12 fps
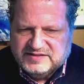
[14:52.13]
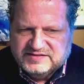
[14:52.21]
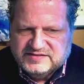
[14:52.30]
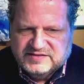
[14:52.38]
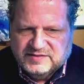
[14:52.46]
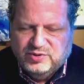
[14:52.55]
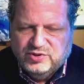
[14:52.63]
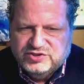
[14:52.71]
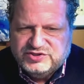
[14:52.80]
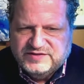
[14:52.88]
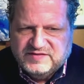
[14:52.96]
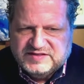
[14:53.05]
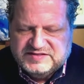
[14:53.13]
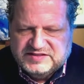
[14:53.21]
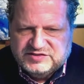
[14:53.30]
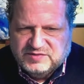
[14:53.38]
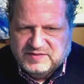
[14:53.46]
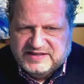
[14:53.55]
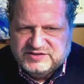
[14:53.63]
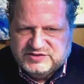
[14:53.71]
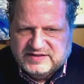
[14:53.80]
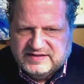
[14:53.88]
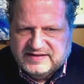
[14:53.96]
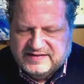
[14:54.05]
There's a push of the
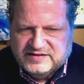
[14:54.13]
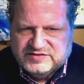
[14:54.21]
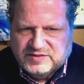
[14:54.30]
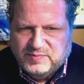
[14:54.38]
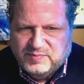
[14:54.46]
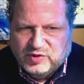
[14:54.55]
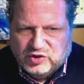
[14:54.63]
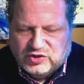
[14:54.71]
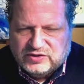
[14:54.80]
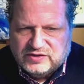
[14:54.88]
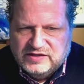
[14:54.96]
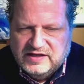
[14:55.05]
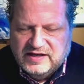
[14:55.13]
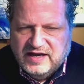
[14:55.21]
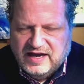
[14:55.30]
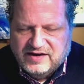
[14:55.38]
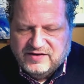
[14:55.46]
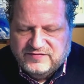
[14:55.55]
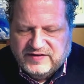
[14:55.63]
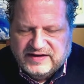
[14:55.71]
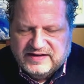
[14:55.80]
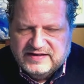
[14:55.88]
situation, and there's a pull of the